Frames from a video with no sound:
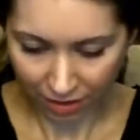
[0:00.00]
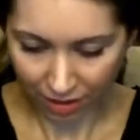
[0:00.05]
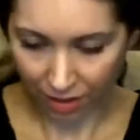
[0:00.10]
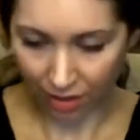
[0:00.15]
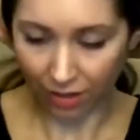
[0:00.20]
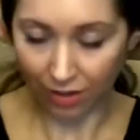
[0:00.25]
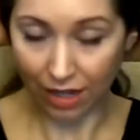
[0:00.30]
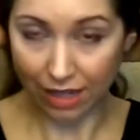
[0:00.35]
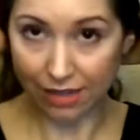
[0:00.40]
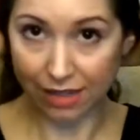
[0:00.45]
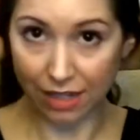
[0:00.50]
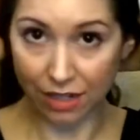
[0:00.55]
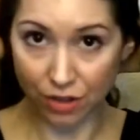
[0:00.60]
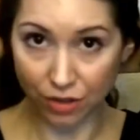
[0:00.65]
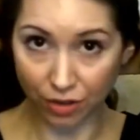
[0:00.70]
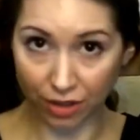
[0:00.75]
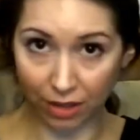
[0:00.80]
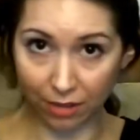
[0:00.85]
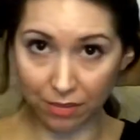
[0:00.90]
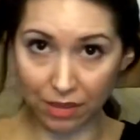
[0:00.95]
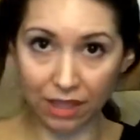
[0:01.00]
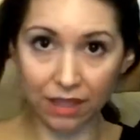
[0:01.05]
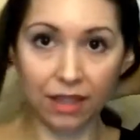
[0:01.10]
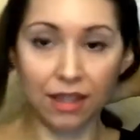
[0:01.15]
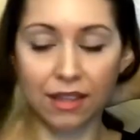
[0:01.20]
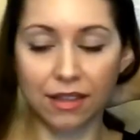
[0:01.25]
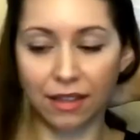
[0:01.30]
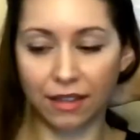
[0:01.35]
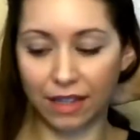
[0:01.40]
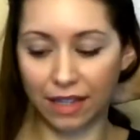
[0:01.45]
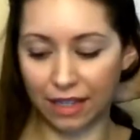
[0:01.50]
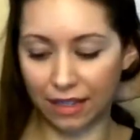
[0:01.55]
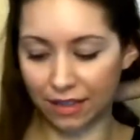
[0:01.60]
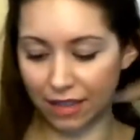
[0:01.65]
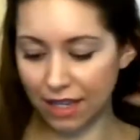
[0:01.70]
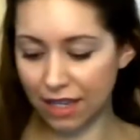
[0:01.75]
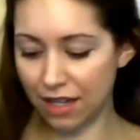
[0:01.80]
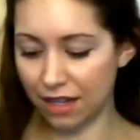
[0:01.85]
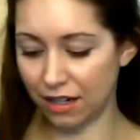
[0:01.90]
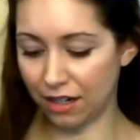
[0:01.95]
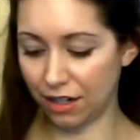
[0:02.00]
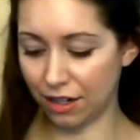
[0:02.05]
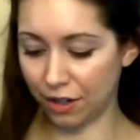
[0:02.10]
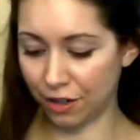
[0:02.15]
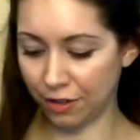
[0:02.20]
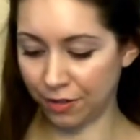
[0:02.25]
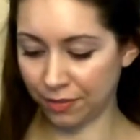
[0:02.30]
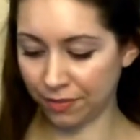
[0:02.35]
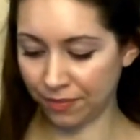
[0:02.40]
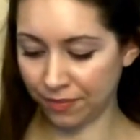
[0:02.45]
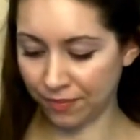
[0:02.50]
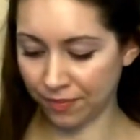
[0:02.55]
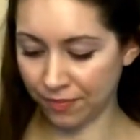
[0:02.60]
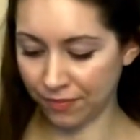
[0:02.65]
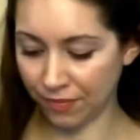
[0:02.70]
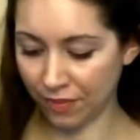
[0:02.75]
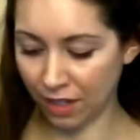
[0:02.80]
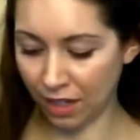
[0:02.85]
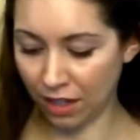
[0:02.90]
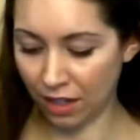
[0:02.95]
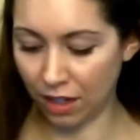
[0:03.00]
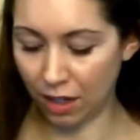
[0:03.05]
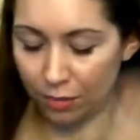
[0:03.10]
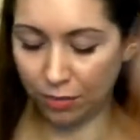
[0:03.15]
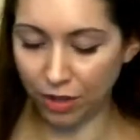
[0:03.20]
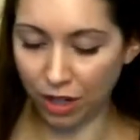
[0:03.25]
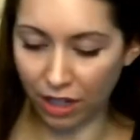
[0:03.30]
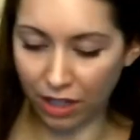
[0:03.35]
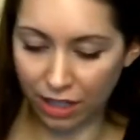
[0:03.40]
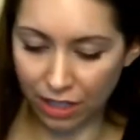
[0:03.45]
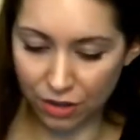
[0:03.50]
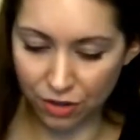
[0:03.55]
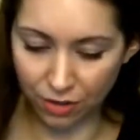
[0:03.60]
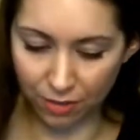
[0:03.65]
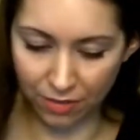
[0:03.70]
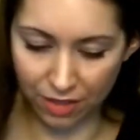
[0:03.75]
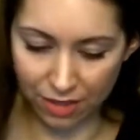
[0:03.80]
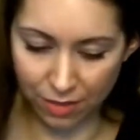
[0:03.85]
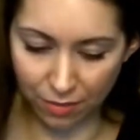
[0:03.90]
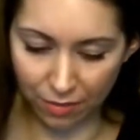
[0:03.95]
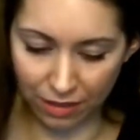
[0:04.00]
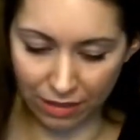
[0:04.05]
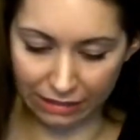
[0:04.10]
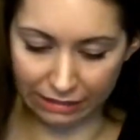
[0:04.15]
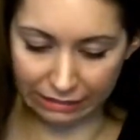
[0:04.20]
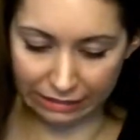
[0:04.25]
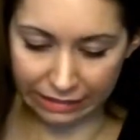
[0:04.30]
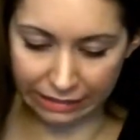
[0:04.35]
you know, as I trim the length here, I'll probably trim this one